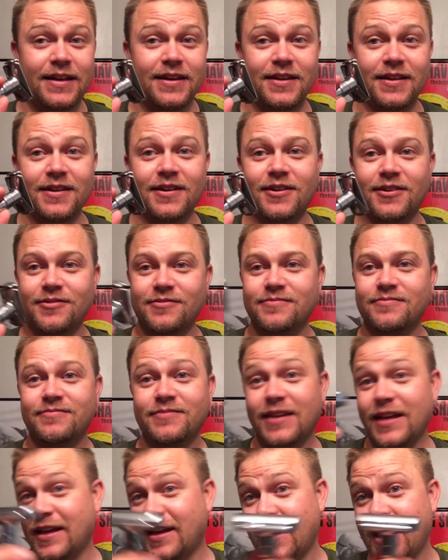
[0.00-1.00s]
You know,
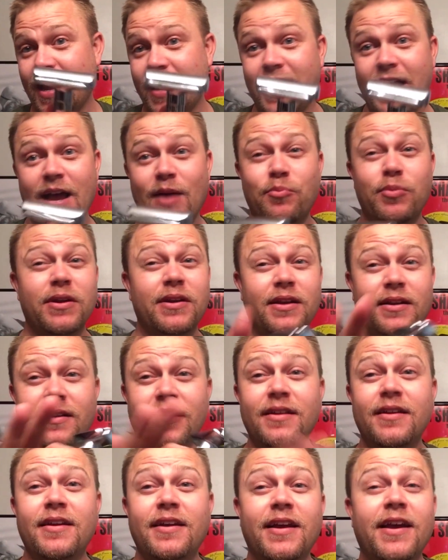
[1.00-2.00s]
it can happen.
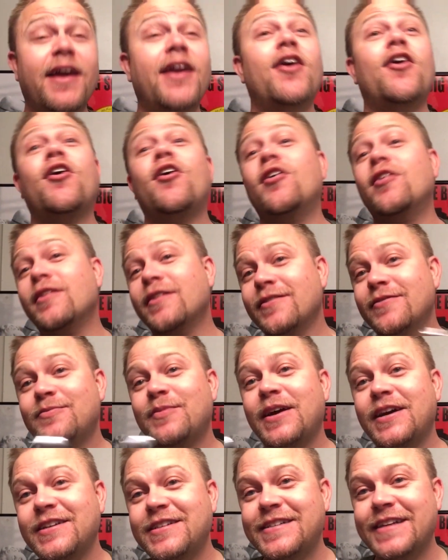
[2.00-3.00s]
In all of
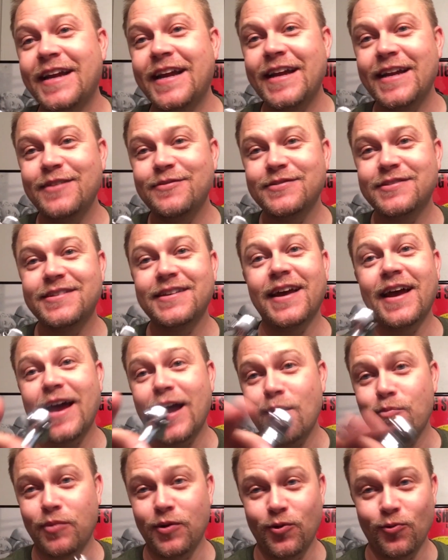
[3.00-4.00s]
my shaves, it
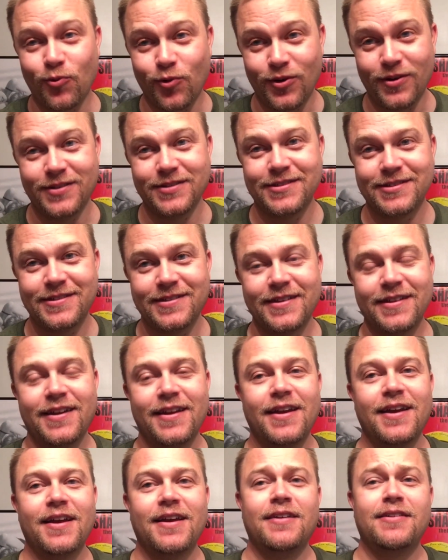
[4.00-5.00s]
happened once
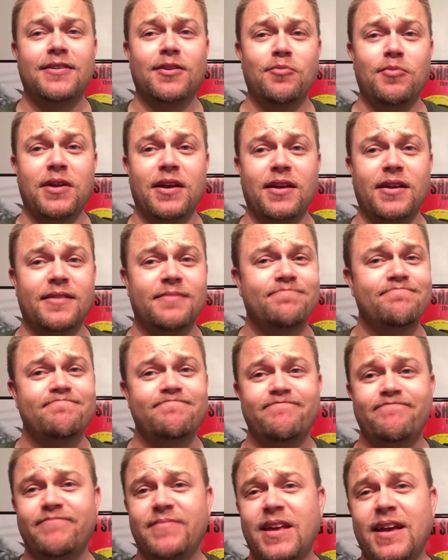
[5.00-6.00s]
to me.
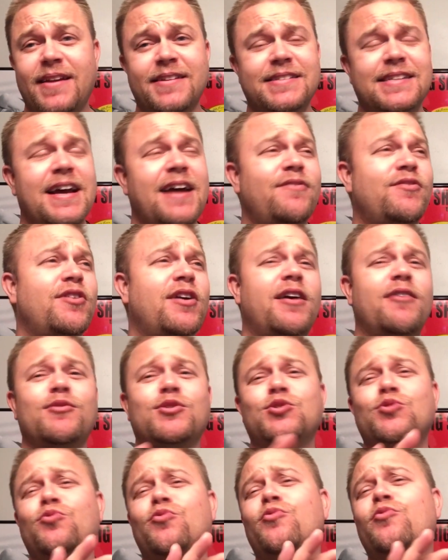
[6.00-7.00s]
And it's after I
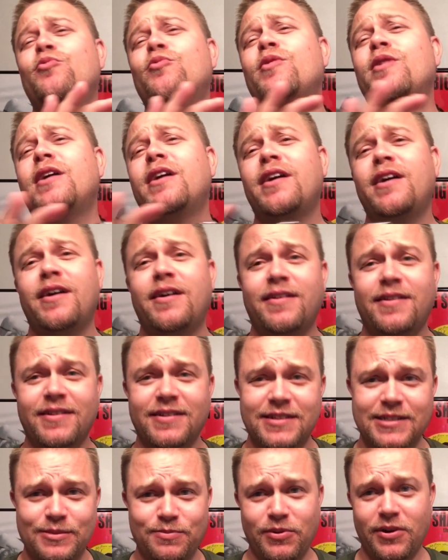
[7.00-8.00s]
was well
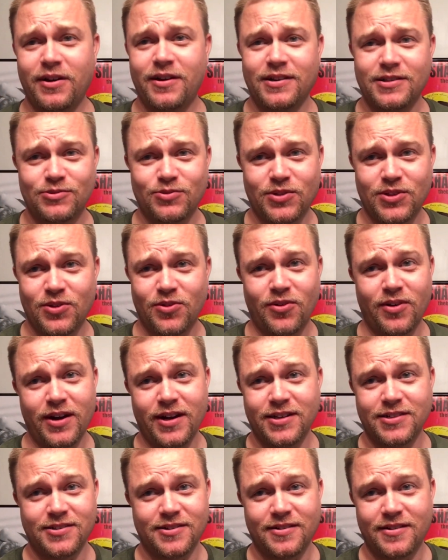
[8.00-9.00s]
experienced with the
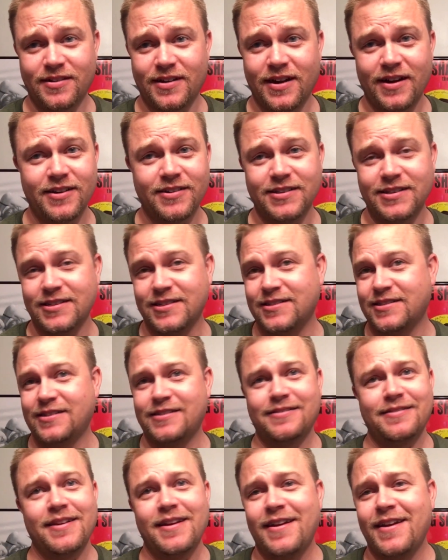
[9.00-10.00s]
razor. I just
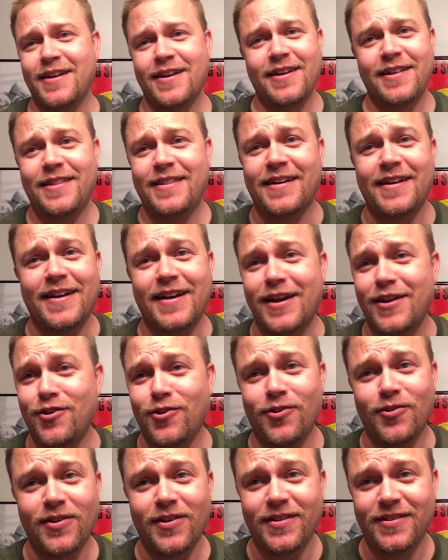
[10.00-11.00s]
thought I
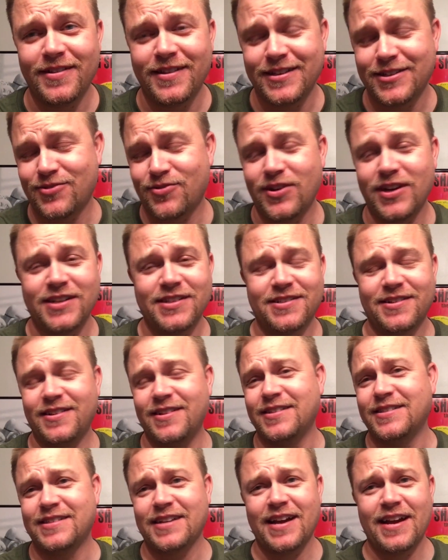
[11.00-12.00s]
knew this razor
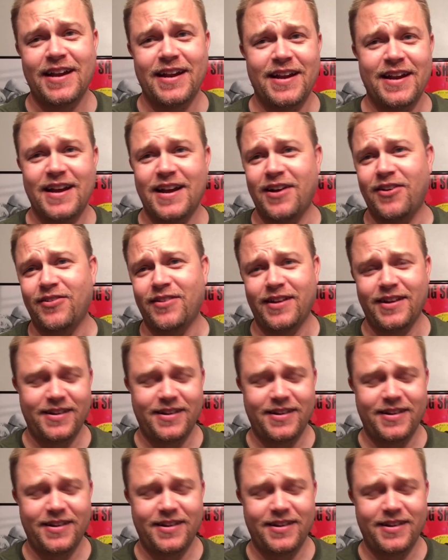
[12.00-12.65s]
inside and out.